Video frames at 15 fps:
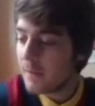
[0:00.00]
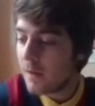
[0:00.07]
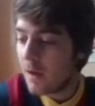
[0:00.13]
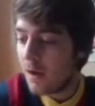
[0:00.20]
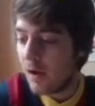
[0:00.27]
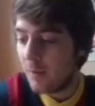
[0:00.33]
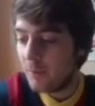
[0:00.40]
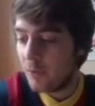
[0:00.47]

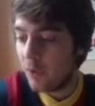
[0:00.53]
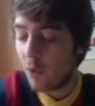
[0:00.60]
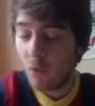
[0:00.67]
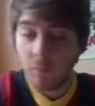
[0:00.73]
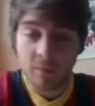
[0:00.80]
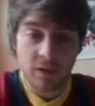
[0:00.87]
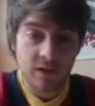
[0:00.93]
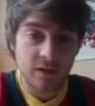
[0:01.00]
You
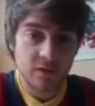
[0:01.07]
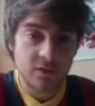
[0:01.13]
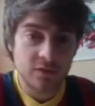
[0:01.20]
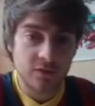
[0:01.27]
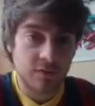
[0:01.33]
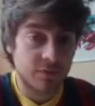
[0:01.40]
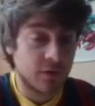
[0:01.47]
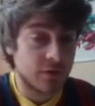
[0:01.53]
hold
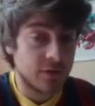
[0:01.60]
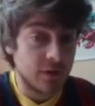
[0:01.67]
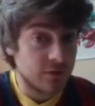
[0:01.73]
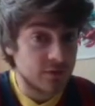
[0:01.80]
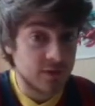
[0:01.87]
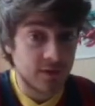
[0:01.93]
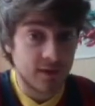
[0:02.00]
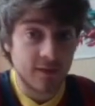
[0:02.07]
players if they're
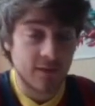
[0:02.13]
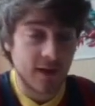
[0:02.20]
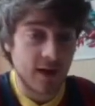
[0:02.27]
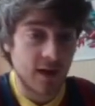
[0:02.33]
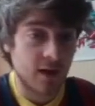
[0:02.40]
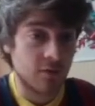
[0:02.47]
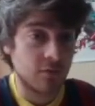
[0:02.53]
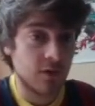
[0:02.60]
decent and they
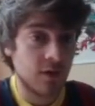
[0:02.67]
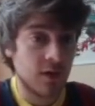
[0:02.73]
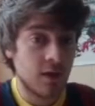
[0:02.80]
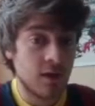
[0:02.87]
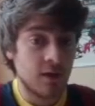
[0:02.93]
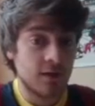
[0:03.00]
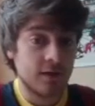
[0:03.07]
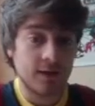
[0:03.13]
have
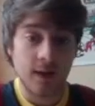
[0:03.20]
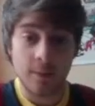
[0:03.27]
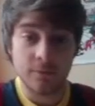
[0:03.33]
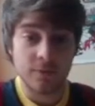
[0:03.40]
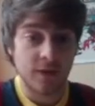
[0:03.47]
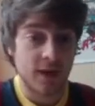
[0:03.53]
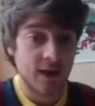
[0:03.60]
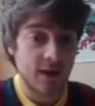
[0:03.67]

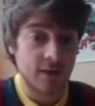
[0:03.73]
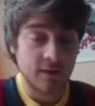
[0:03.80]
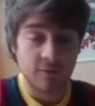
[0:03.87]
games in hand.